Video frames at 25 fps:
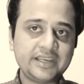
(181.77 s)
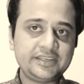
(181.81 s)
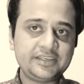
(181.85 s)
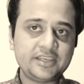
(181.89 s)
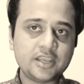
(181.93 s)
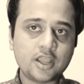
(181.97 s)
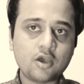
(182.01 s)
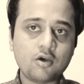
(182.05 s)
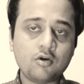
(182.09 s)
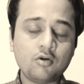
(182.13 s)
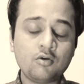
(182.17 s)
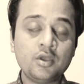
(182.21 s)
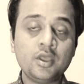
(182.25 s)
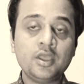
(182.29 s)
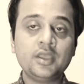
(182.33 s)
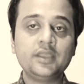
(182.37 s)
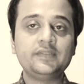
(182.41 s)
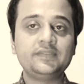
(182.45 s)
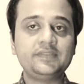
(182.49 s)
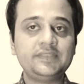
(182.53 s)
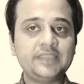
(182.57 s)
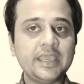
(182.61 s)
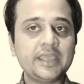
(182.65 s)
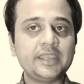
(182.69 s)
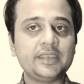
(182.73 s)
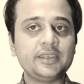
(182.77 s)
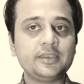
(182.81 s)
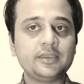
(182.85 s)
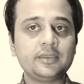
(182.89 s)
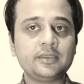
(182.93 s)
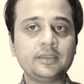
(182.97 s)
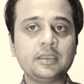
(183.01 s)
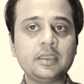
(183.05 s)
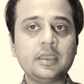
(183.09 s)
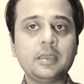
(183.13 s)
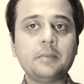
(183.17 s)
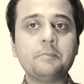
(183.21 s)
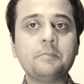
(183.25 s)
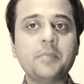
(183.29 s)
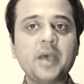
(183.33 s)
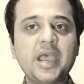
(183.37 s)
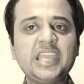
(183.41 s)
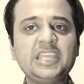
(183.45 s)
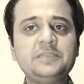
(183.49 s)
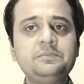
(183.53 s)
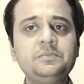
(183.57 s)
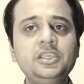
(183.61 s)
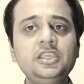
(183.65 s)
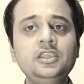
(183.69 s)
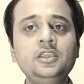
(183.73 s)
right now, then
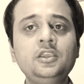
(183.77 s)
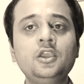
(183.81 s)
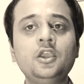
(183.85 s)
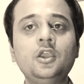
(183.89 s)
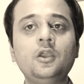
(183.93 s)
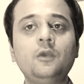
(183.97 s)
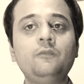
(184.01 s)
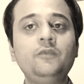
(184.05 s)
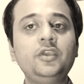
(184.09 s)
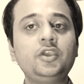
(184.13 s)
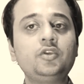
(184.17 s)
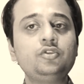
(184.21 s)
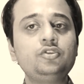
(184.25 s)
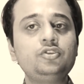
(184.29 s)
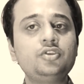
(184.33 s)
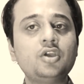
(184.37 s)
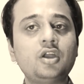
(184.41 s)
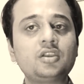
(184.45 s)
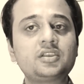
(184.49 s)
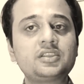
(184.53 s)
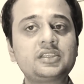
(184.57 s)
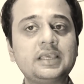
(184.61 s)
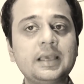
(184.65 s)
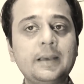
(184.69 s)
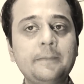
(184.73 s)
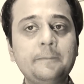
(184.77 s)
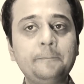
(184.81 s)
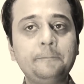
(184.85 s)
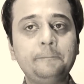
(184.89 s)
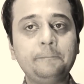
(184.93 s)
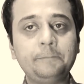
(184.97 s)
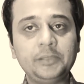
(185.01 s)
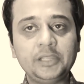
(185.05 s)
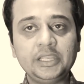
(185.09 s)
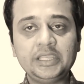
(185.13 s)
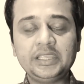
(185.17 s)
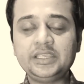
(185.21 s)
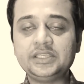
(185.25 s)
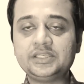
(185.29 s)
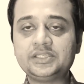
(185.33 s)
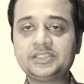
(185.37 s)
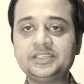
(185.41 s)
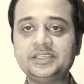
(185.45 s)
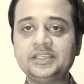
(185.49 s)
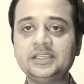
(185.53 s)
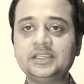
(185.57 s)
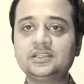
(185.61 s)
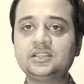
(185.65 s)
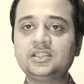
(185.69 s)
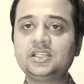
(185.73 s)
might be we could not
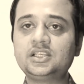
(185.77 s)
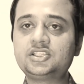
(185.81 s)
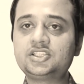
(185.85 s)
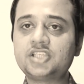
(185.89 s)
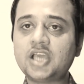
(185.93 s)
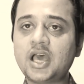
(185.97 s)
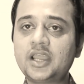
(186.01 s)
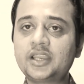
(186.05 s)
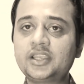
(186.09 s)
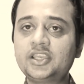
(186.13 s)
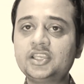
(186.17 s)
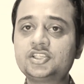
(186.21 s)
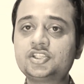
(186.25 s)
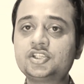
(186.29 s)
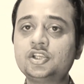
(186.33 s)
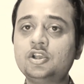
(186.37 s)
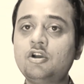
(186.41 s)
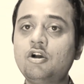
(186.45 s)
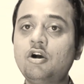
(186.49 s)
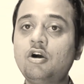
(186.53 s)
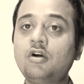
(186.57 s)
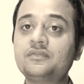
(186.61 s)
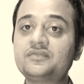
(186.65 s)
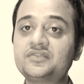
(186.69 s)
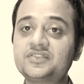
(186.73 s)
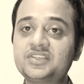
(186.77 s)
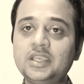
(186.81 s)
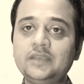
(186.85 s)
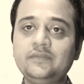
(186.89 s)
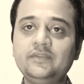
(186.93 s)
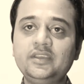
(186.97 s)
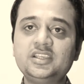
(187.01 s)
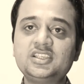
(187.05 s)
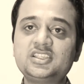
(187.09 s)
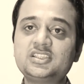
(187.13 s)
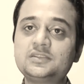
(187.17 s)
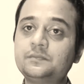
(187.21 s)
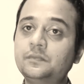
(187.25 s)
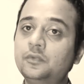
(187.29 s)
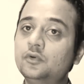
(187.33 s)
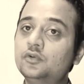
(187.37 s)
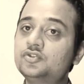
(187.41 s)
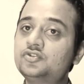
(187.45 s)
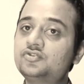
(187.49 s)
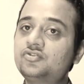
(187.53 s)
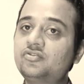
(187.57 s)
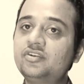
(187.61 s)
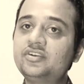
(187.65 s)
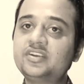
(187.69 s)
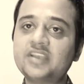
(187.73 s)
complete the target of savings
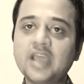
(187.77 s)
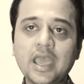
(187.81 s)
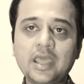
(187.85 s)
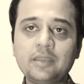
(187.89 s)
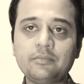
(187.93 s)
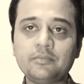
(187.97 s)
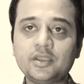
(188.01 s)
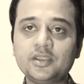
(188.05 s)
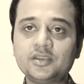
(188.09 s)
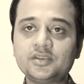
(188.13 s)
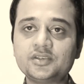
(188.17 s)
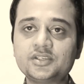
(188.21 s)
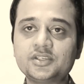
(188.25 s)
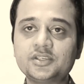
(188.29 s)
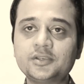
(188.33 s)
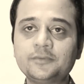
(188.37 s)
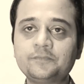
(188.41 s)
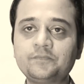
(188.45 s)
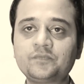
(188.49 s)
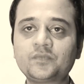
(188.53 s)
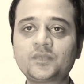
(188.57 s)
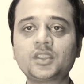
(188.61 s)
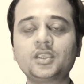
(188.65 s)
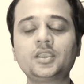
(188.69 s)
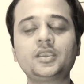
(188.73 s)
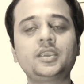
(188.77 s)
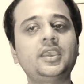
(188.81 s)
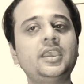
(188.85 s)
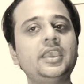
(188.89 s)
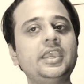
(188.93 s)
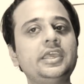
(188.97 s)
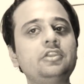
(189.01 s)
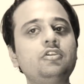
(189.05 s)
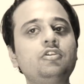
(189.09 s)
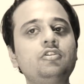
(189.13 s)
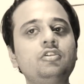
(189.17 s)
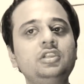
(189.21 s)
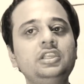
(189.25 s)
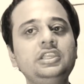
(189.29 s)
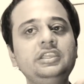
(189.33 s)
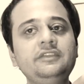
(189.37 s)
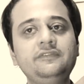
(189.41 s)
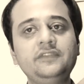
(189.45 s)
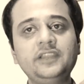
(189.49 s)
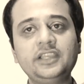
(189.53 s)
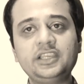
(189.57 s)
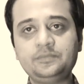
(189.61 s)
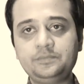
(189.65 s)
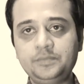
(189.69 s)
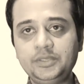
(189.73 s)
post retirement. And on
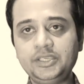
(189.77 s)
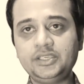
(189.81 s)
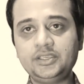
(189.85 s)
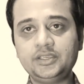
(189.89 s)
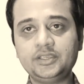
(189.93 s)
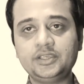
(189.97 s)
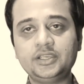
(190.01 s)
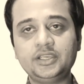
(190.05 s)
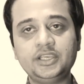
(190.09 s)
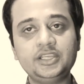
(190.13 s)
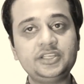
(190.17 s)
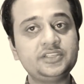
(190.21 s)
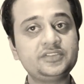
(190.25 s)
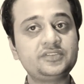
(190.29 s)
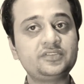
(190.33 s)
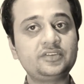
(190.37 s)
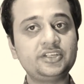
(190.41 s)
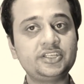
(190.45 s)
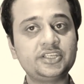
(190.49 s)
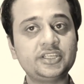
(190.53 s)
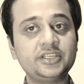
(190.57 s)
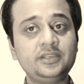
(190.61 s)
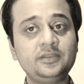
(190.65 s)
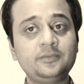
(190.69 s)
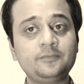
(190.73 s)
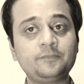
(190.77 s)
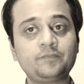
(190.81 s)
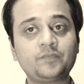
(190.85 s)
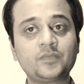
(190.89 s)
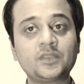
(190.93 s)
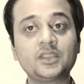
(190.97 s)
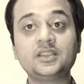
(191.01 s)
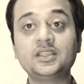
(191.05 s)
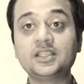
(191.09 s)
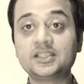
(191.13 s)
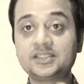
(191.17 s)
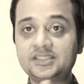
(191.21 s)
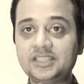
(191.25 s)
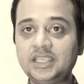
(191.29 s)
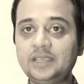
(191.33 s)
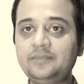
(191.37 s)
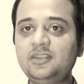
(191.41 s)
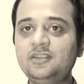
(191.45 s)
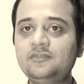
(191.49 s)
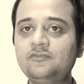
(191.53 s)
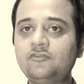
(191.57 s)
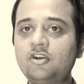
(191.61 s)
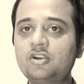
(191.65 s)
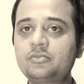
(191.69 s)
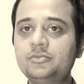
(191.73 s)
leaflet B, it is written the
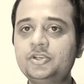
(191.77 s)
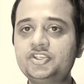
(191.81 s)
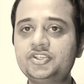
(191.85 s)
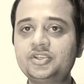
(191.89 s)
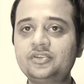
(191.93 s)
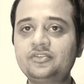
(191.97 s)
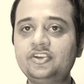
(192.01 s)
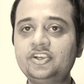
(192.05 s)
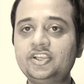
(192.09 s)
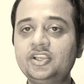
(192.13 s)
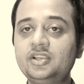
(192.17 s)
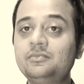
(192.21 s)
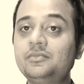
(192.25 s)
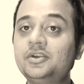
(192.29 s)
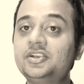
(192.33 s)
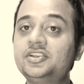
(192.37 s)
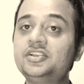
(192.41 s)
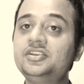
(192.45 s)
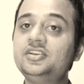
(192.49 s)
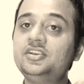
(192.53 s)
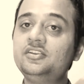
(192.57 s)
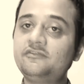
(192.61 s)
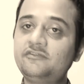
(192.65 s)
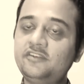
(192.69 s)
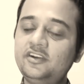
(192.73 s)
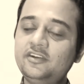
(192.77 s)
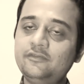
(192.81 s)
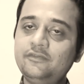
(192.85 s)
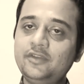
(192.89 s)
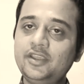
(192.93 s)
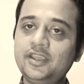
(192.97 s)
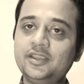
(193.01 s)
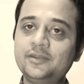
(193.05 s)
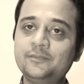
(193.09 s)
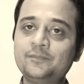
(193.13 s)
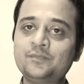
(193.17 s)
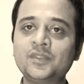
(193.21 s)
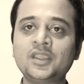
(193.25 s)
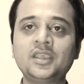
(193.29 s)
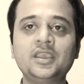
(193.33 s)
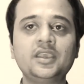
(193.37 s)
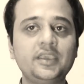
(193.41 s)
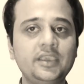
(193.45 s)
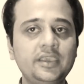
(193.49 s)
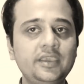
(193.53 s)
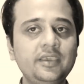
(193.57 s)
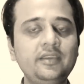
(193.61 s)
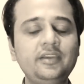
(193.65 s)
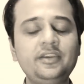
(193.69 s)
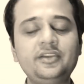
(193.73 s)
same information written but in different way.
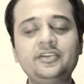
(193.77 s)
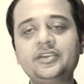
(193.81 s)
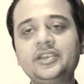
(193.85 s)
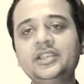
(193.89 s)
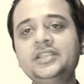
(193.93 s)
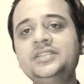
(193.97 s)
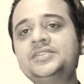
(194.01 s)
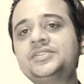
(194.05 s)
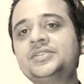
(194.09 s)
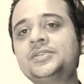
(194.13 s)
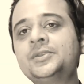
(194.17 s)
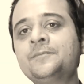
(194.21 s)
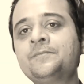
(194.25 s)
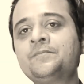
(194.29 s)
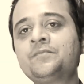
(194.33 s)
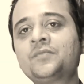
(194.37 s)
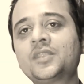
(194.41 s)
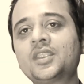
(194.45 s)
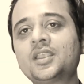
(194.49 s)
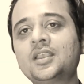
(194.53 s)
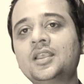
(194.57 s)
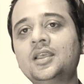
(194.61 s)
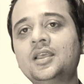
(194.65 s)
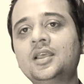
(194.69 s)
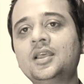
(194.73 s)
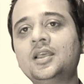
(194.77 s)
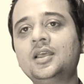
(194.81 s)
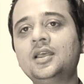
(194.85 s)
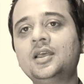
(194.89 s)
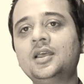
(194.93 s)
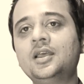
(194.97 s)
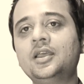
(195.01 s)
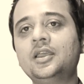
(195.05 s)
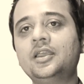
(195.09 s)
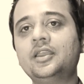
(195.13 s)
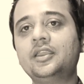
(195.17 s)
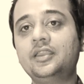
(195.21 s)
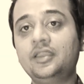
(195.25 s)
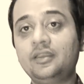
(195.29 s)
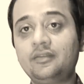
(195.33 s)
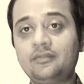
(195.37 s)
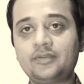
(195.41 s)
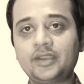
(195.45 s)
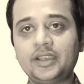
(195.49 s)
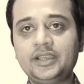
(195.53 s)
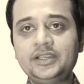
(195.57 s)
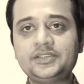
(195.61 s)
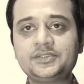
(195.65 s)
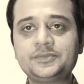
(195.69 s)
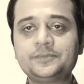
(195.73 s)
Here
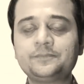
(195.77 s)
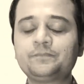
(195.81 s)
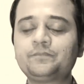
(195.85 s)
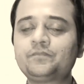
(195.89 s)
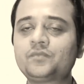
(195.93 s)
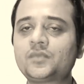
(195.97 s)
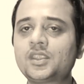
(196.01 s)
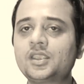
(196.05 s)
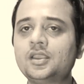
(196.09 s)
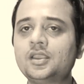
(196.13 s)
writes,